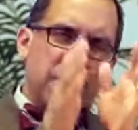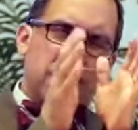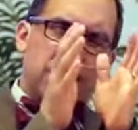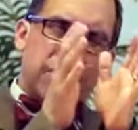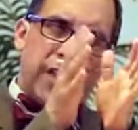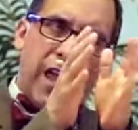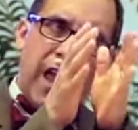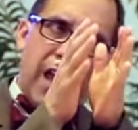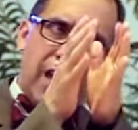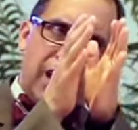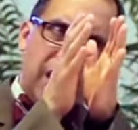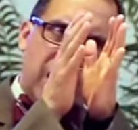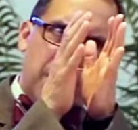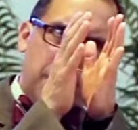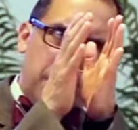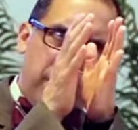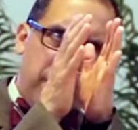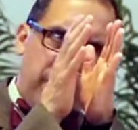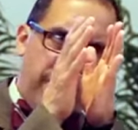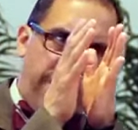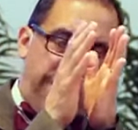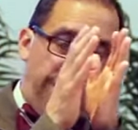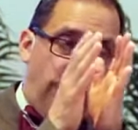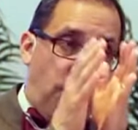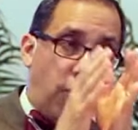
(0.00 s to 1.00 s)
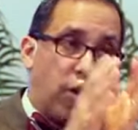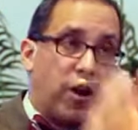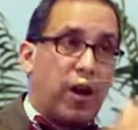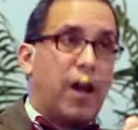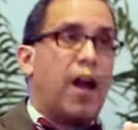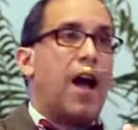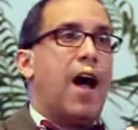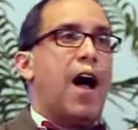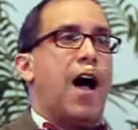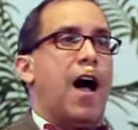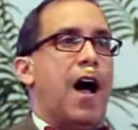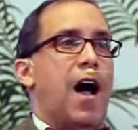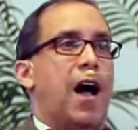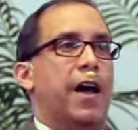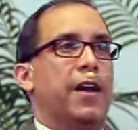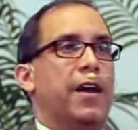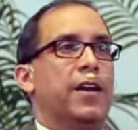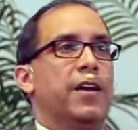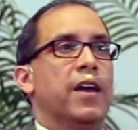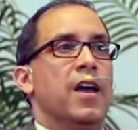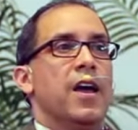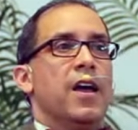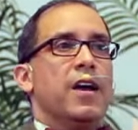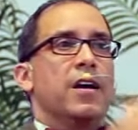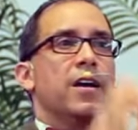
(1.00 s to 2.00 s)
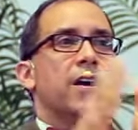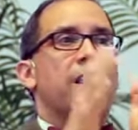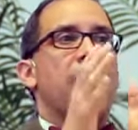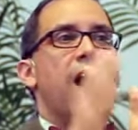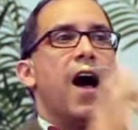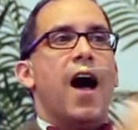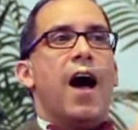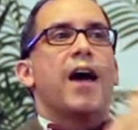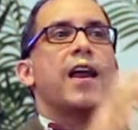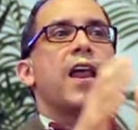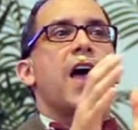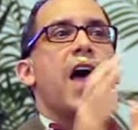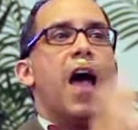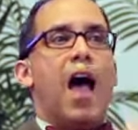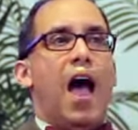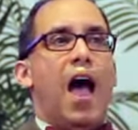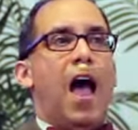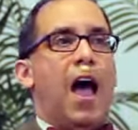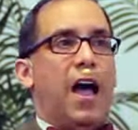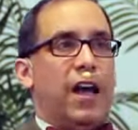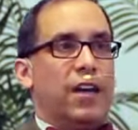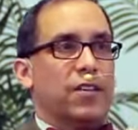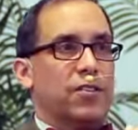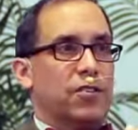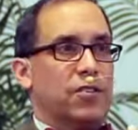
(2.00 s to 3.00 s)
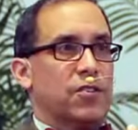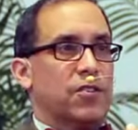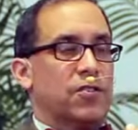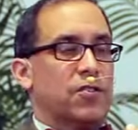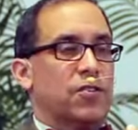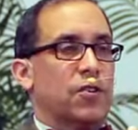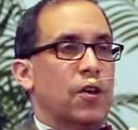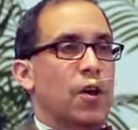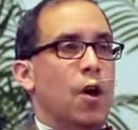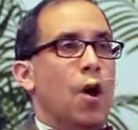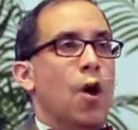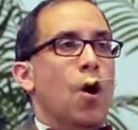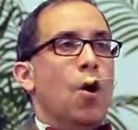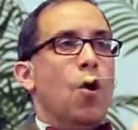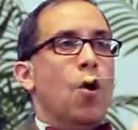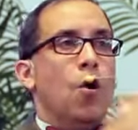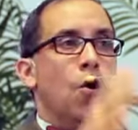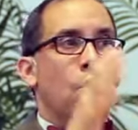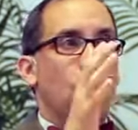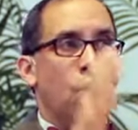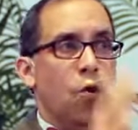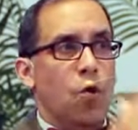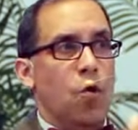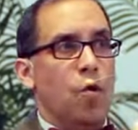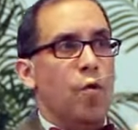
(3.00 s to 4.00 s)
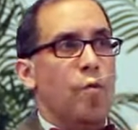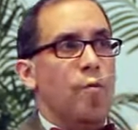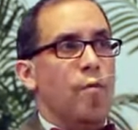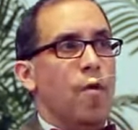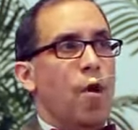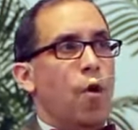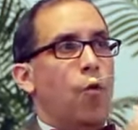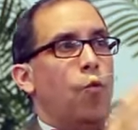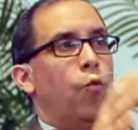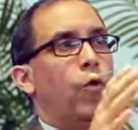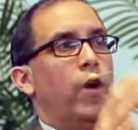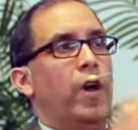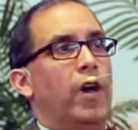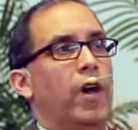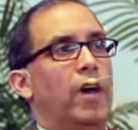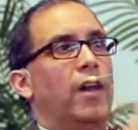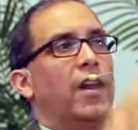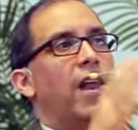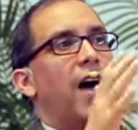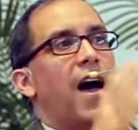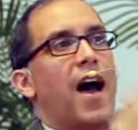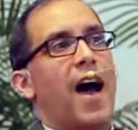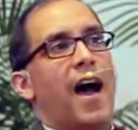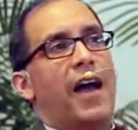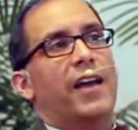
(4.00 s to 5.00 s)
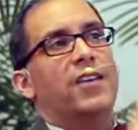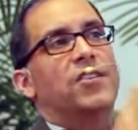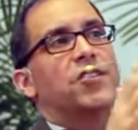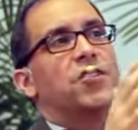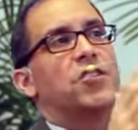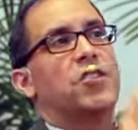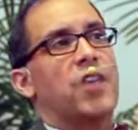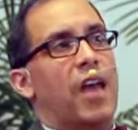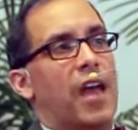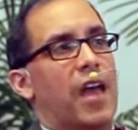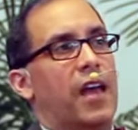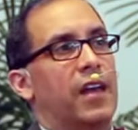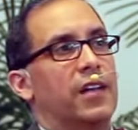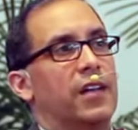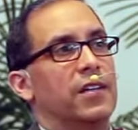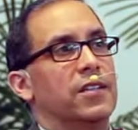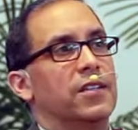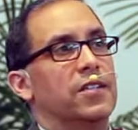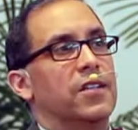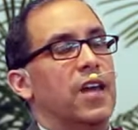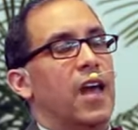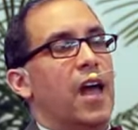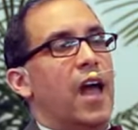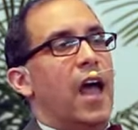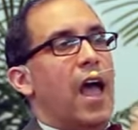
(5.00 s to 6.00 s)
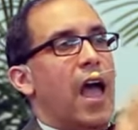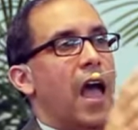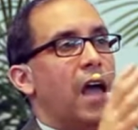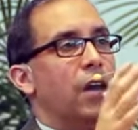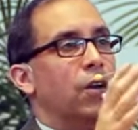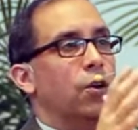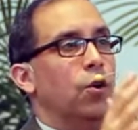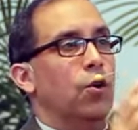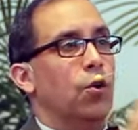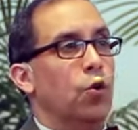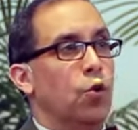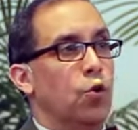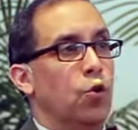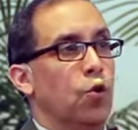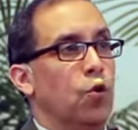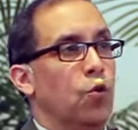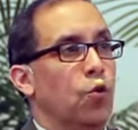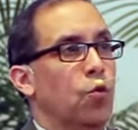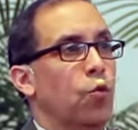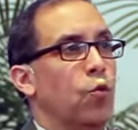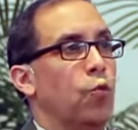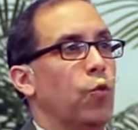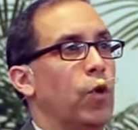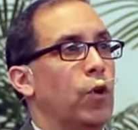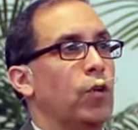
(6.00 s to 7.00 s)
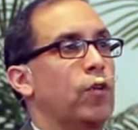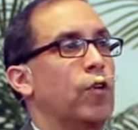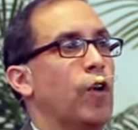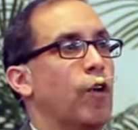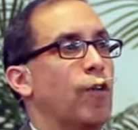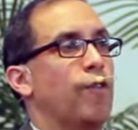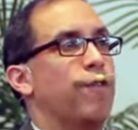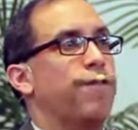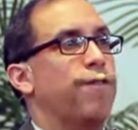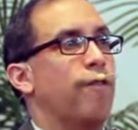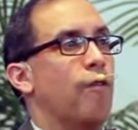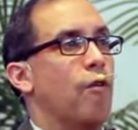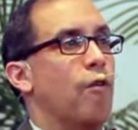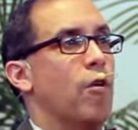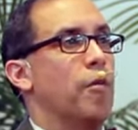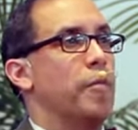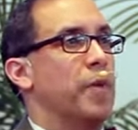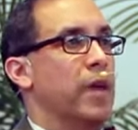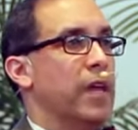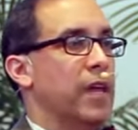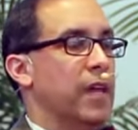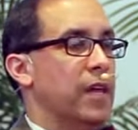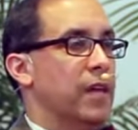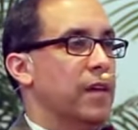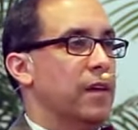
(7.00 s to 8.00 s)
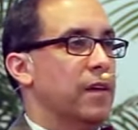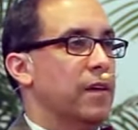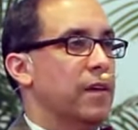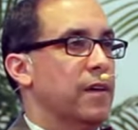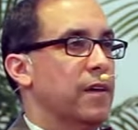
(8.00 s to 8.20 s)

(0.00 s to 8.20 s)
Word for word: is standing before God, God asks, Whom will I send and who will go for me?